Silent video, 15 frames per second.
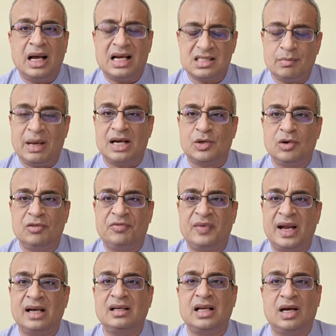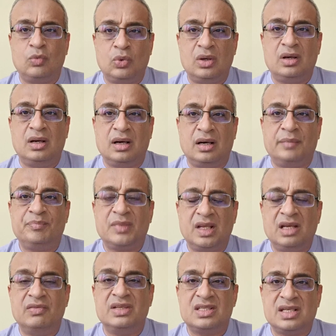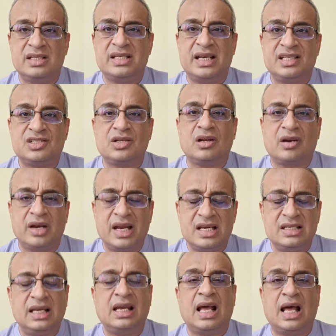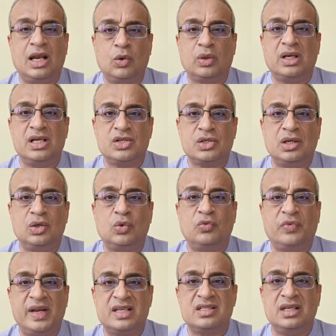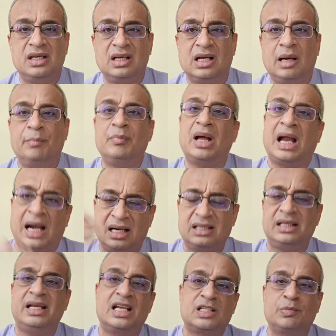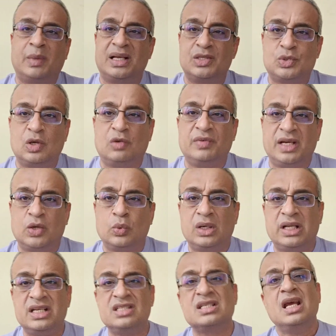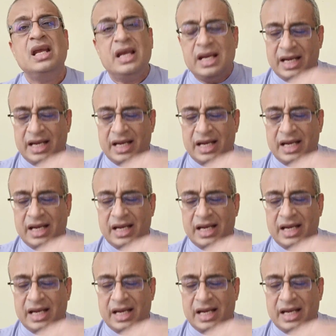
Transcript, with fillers: As a matter of fact, I would uh, even suggest raising allocation to fixed income at the expense of equities,